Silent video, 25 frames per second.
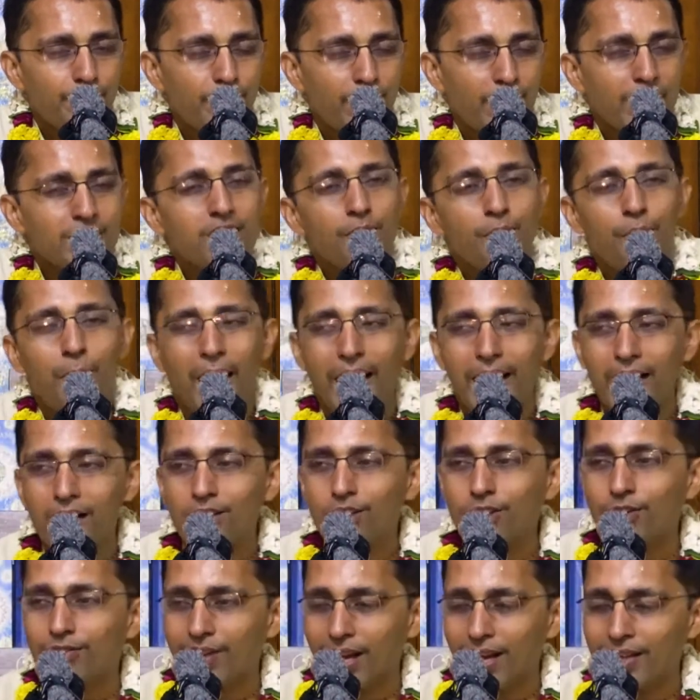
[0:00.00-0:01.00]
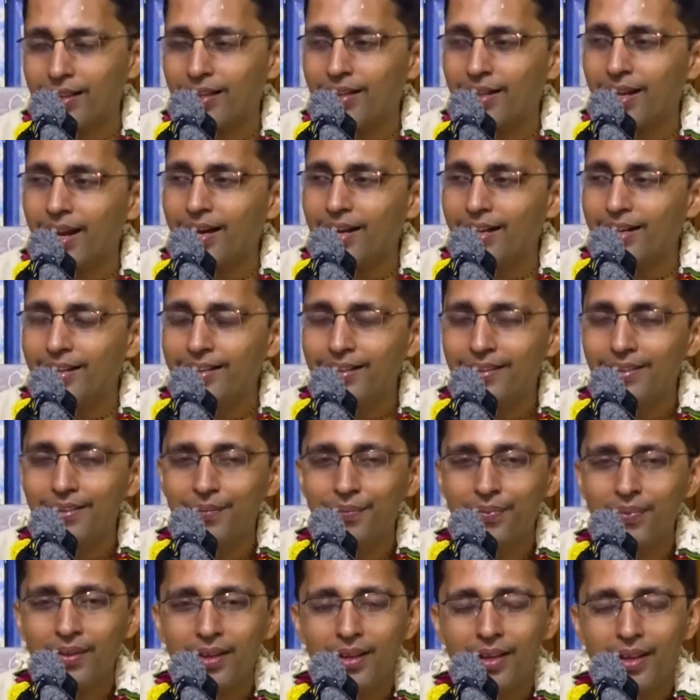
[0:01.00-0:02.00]
is a parrot of Radharani,
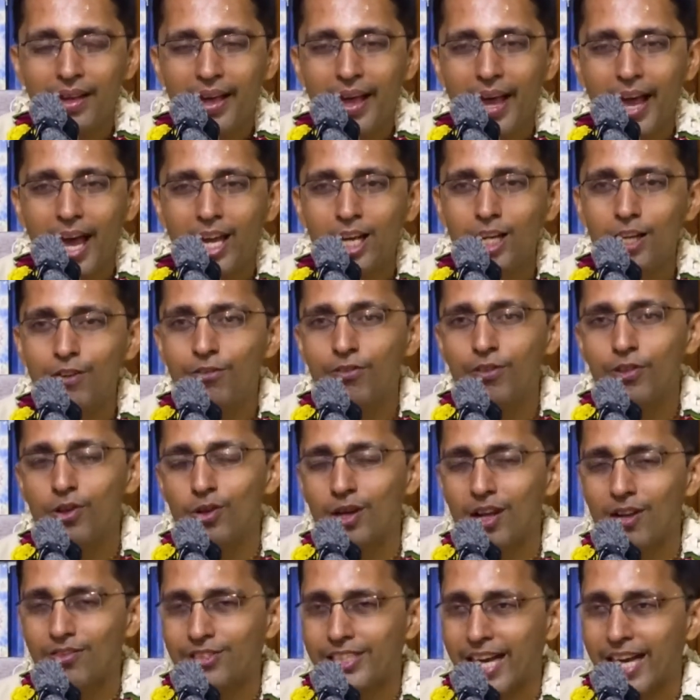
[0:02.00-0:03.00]
and if he would have